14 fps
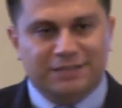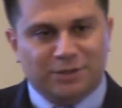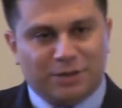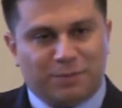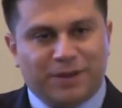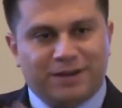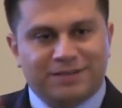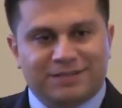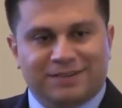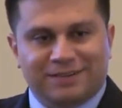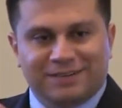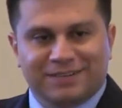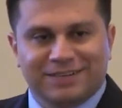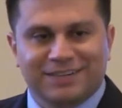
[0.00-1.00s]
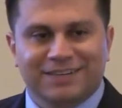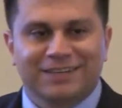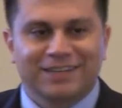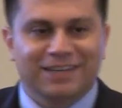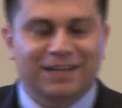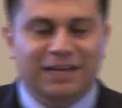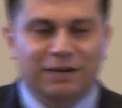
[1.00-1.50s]
So it depends on,
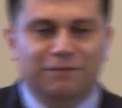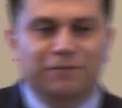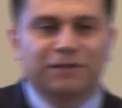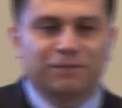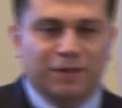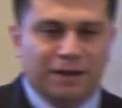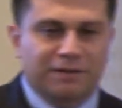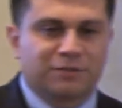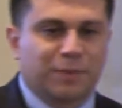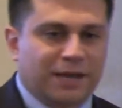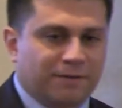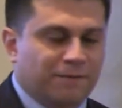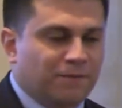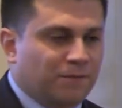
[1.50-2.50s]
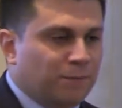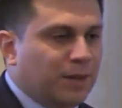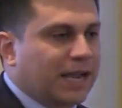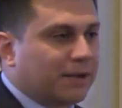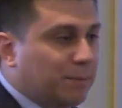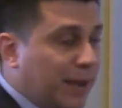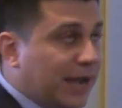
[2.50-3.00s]
it kind of flip flops back and,
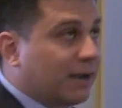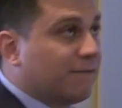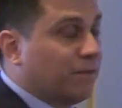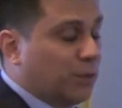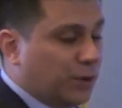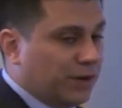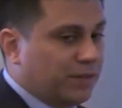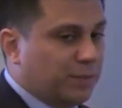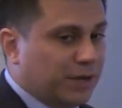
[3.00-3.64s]
back, back and forth.